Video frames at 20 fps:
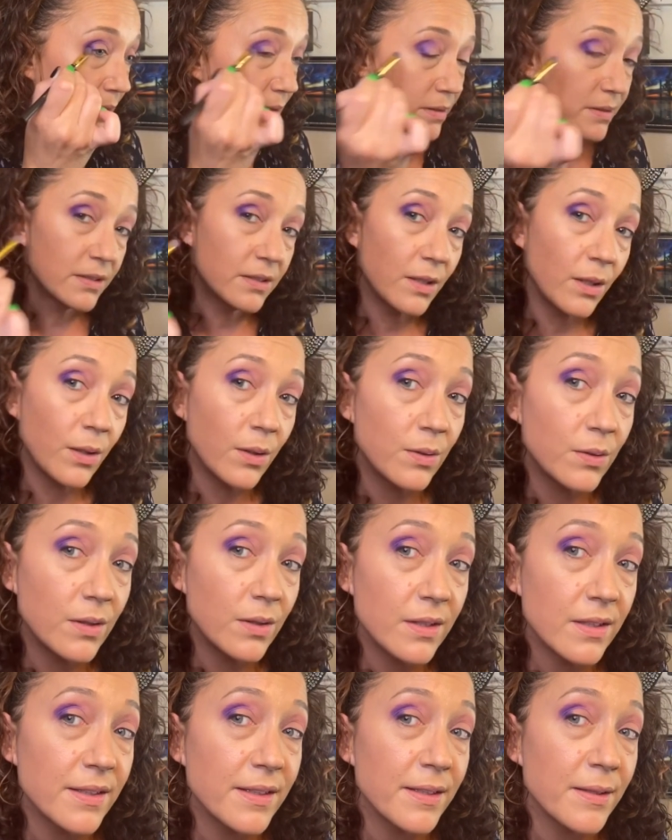so
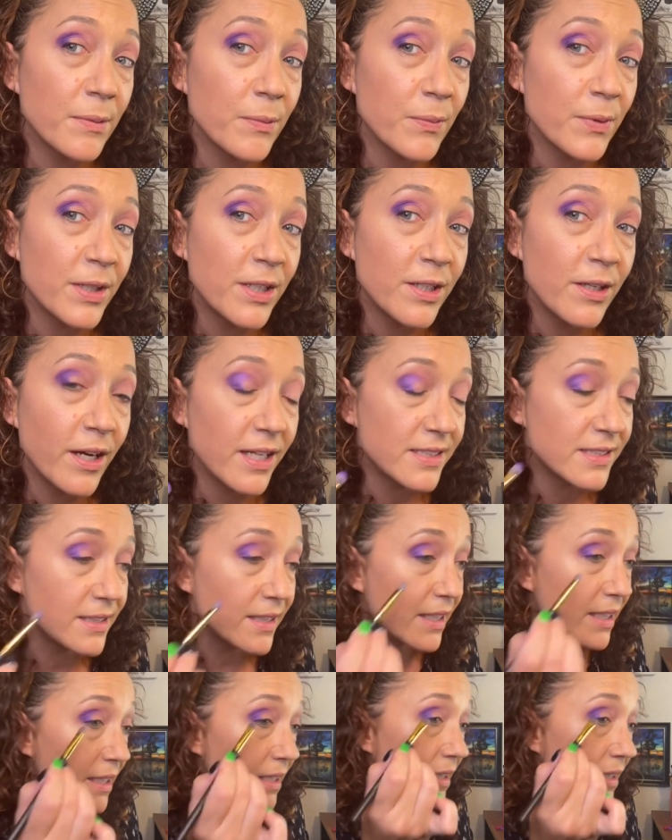what do you guys think?